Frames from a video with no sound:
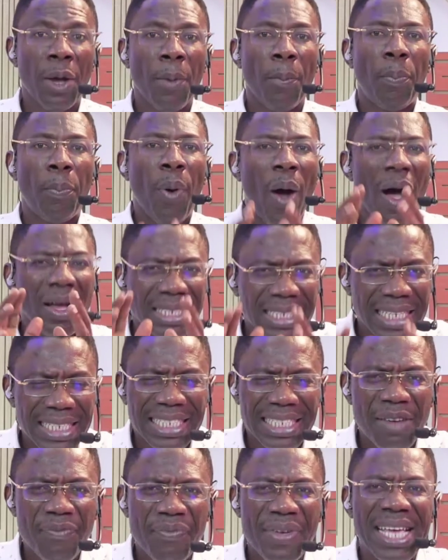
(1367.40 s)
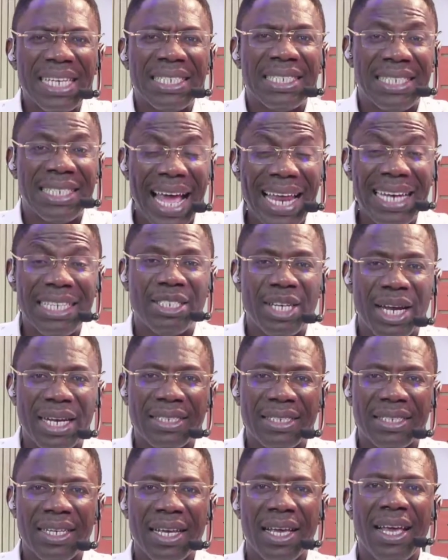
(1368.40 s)
Positive
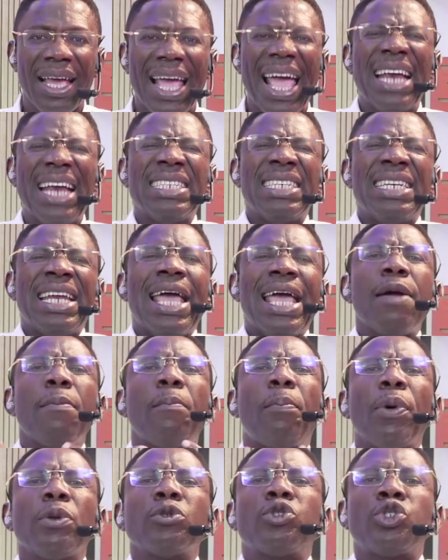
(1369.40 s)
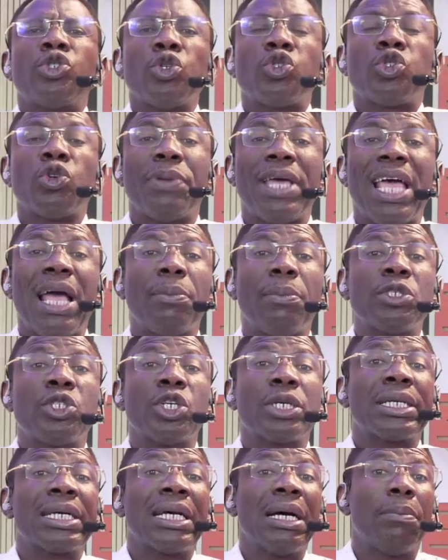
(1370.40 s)
intelligence enables you to be able to
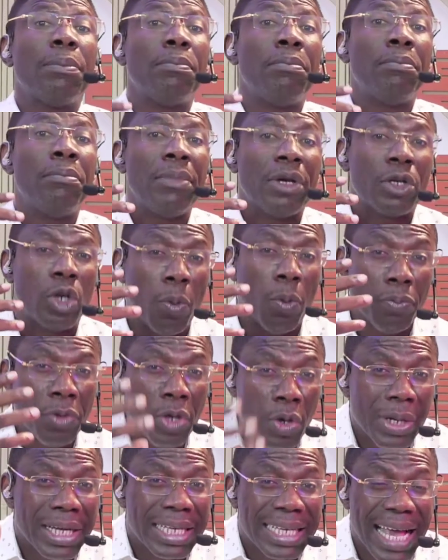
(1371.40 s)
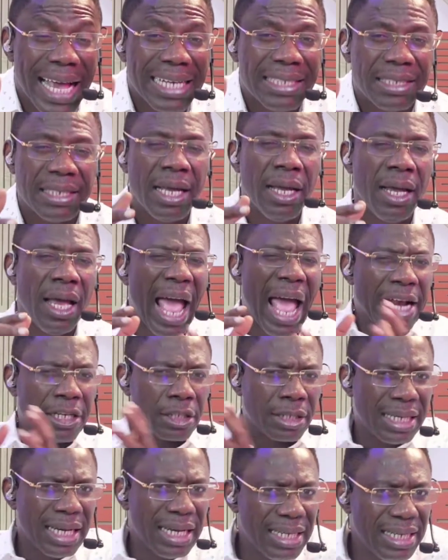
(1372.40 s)
communicate
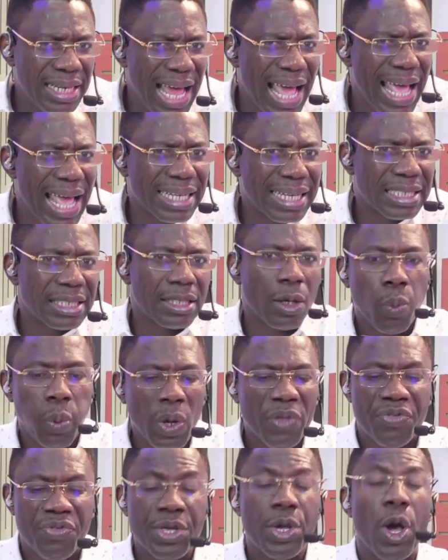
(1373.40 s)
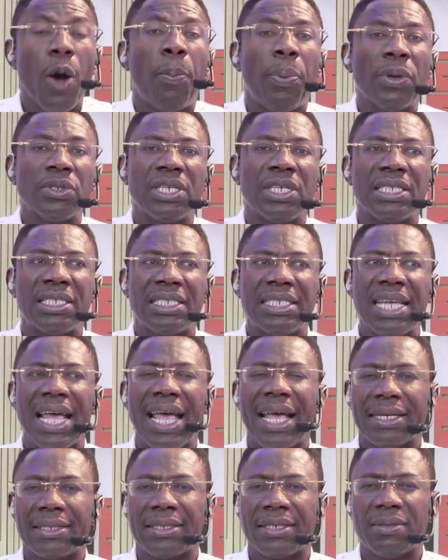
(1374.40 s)
and connect with the opposite
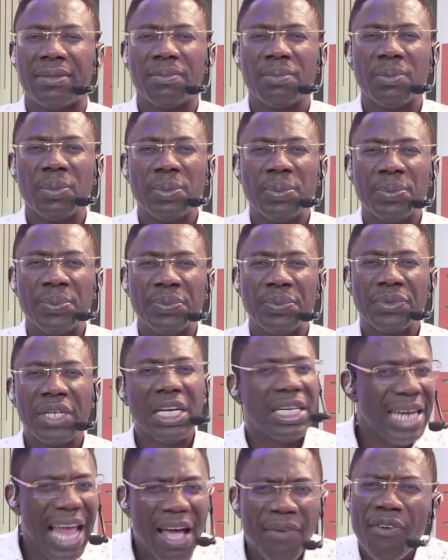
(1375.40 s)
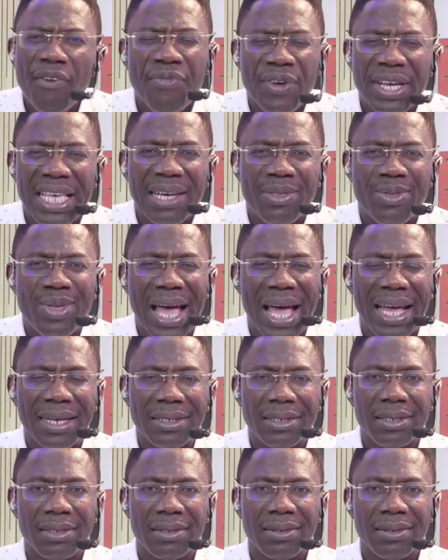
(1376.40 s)
sex. Never forget that.